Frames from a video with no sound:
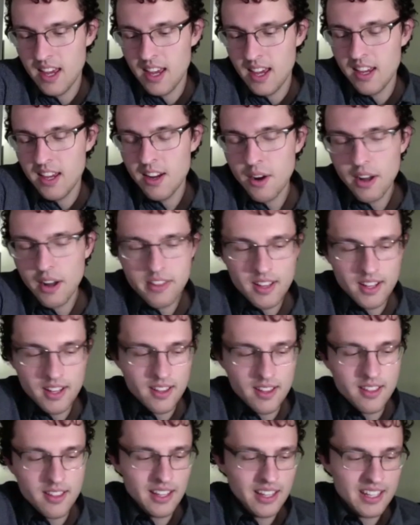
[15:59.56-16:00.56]
I think the
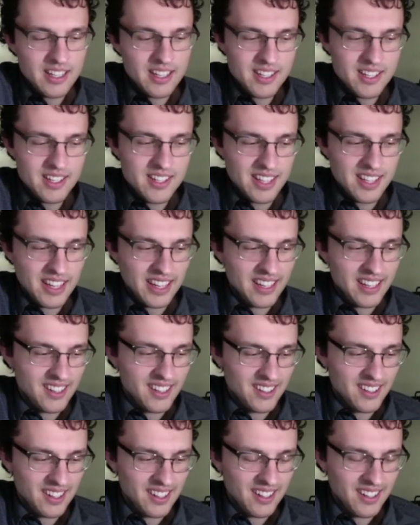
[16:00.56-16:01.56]
thing is like,
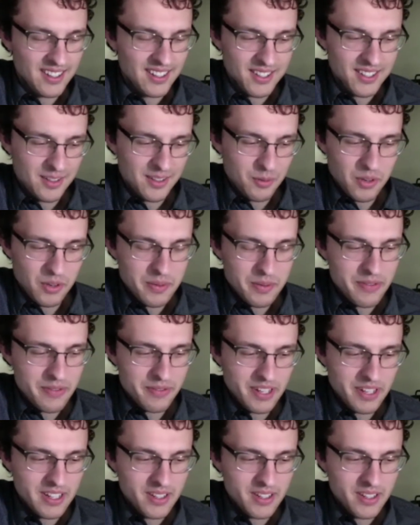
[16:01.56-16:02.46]
so one of my friends